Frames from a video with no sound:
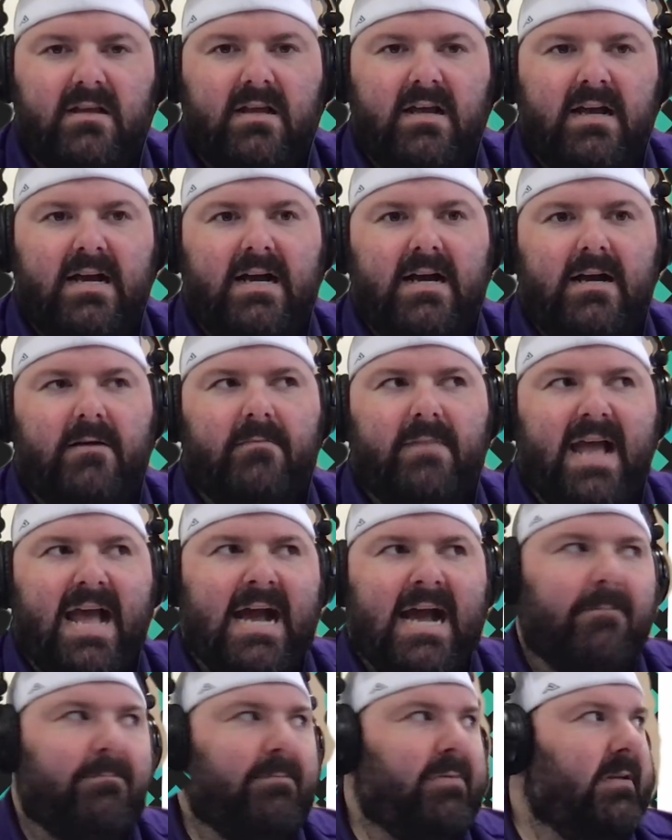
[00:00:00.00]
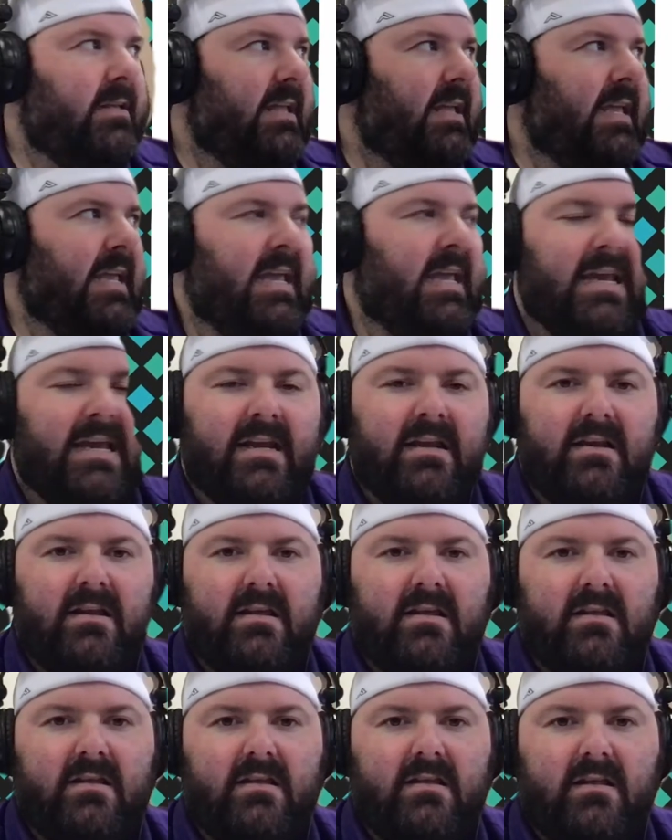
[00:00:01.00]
app in,